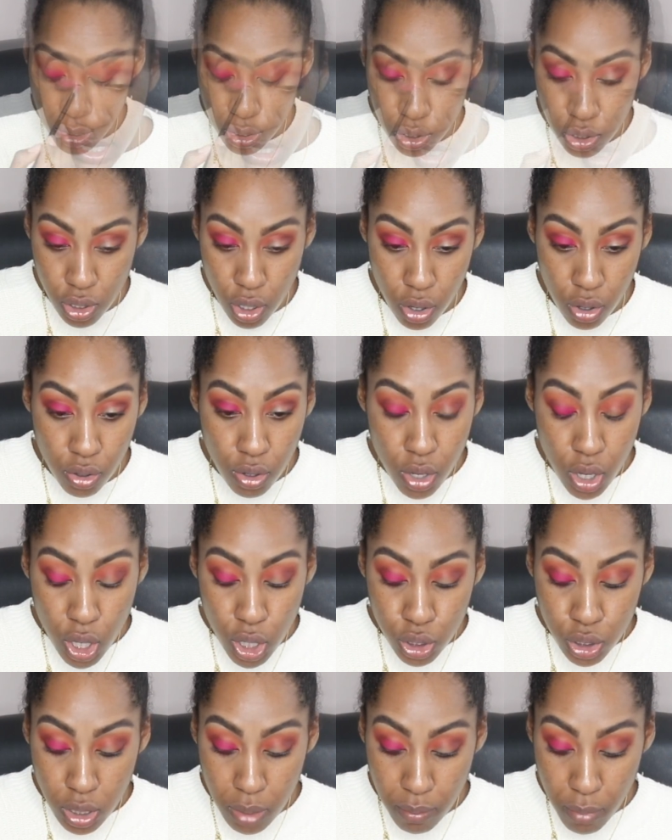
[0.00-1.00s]
So
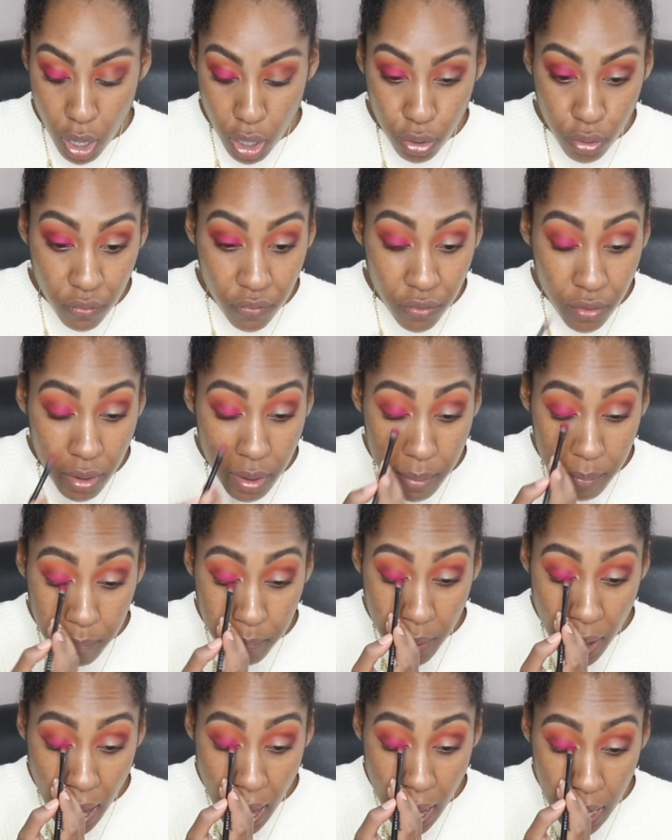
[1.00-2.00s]
to model for a
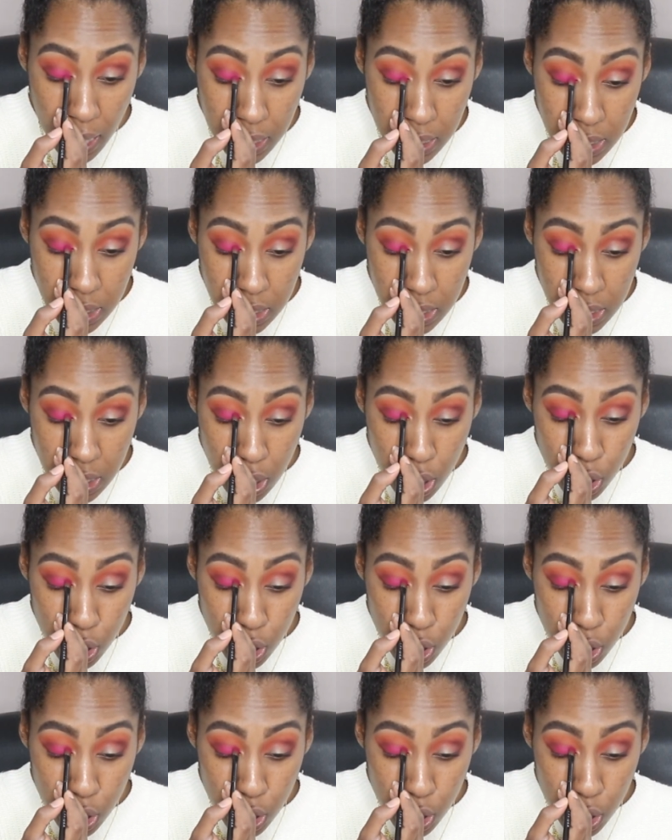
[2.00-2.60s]
band,